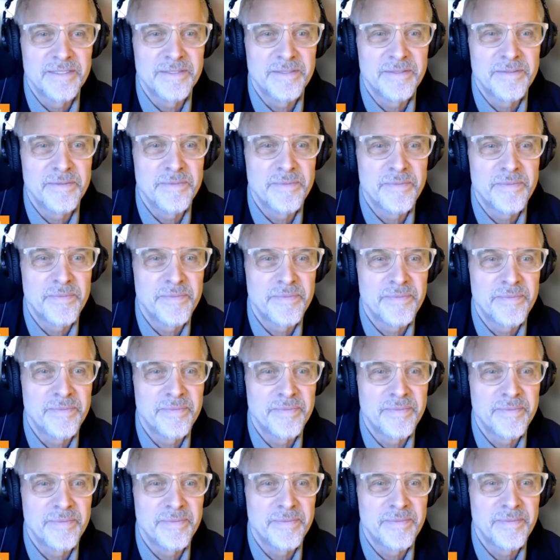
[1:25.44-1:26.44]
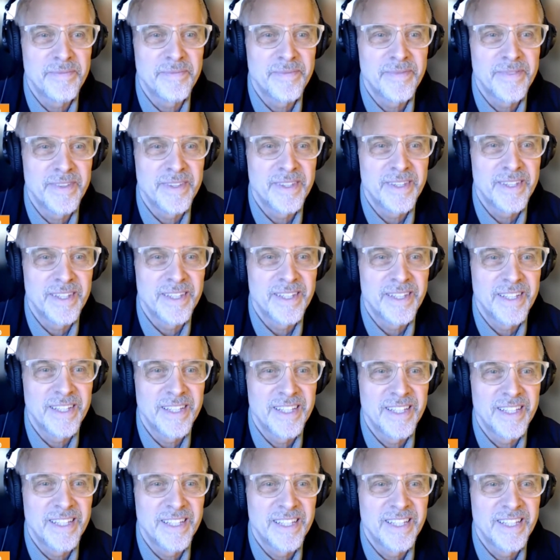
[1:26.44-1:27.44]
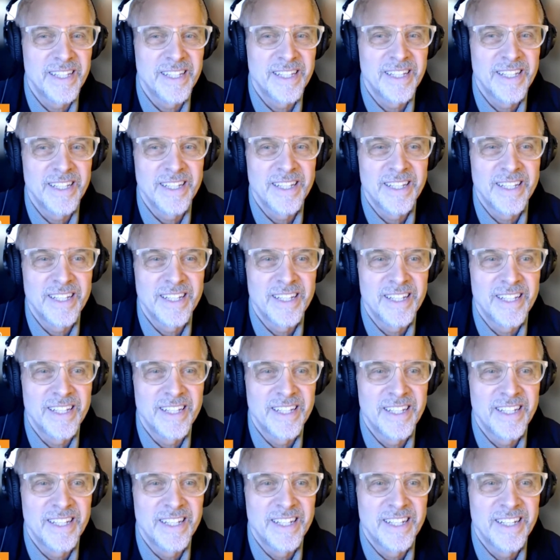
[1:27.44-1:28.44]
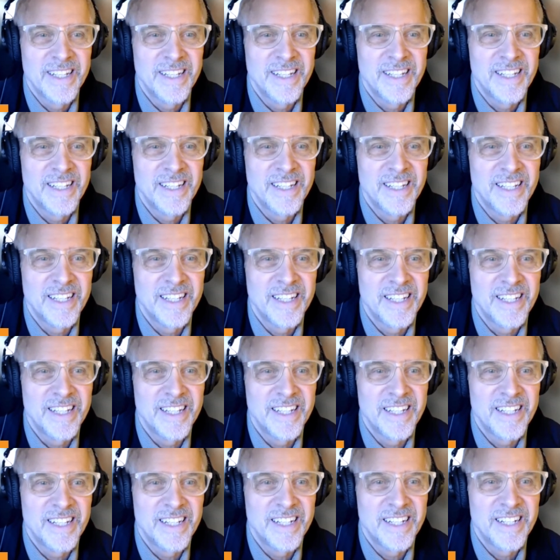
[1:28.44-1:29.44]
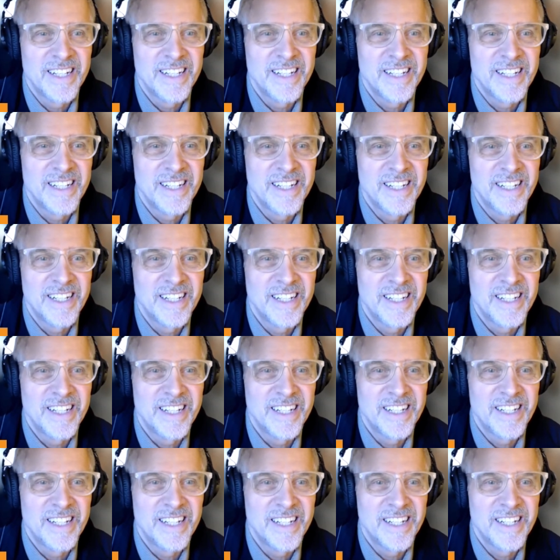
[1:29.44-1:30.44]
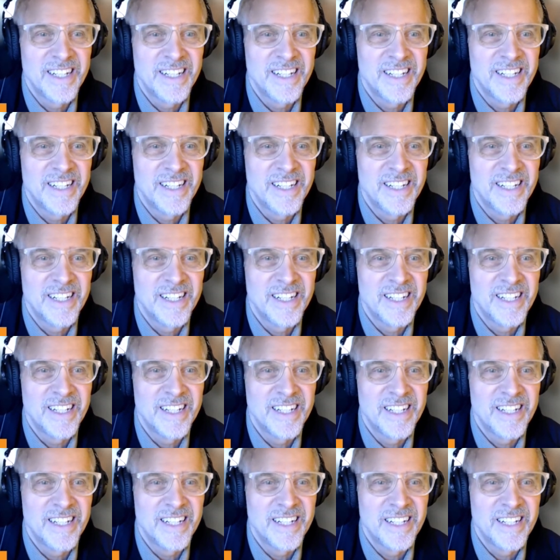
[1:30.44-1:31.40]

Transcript: (not speaking)